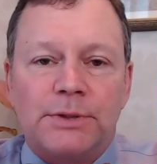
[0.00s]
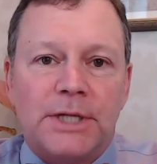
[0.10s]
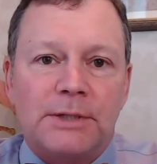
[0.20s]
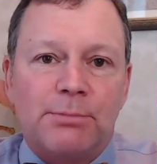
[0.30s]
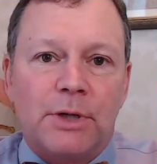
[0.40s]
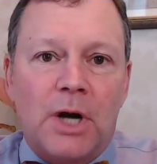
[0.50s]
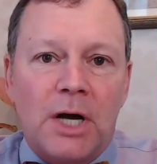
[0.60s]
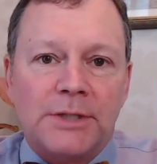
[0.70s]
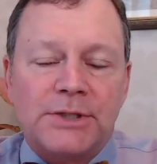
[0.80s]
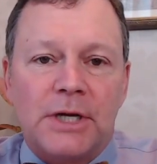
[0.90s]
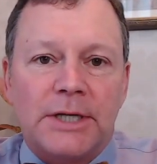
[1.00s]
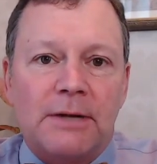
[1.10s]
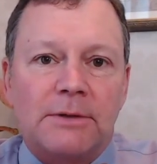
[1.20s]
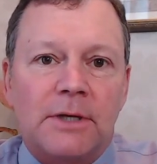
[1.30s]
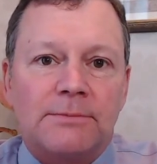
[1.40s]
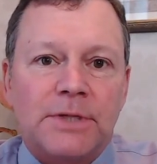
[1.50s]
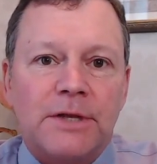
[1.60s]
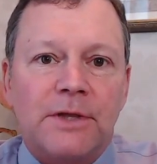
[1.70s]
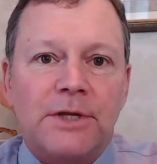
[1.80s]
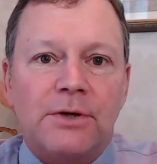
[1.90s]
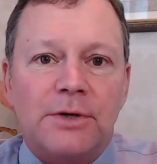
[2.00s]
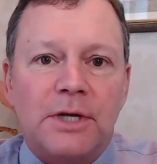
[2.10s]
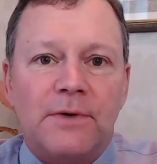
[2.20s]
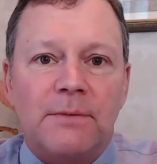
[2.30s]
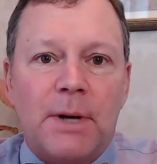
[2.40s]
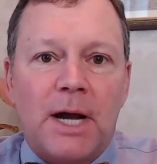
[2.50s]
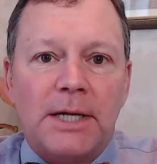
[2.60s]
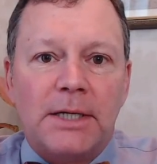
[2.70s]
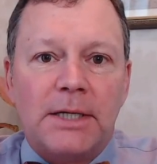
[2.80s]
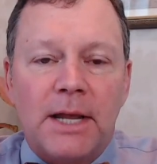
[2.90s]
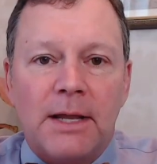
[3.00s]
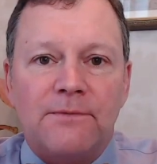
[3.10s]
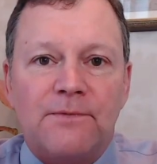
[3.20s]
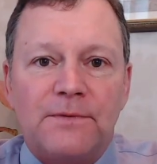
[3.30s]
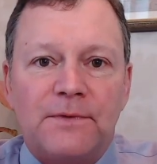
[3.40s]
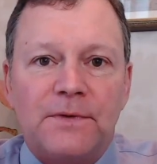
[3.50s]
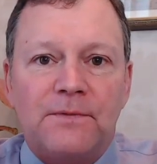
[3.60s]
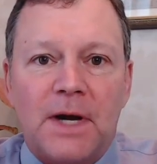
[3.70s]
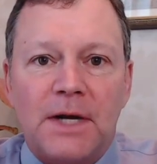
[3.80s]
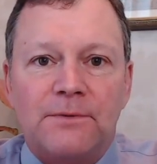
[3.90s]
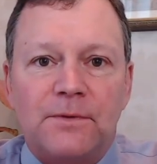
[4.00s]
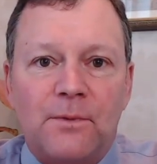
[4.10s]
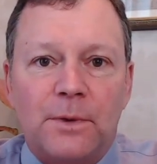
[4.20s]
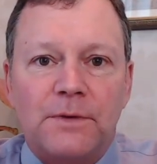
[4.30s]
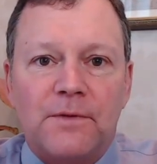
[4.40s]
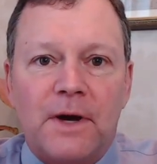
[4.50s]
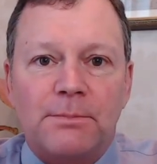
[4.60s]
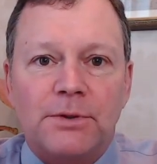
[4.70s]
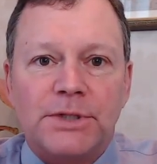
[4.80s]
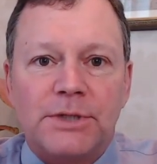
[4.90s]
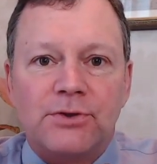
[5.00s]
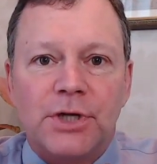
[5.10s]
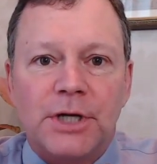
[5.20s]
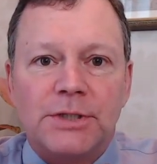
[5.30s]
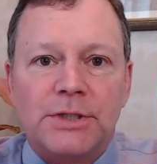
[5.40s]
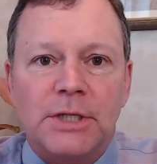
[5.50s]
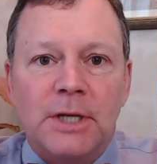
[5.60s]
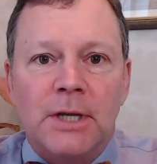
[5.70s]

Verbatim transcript: tend to put odds on outcomes, I think you're giving Biden a 55 to 45% chance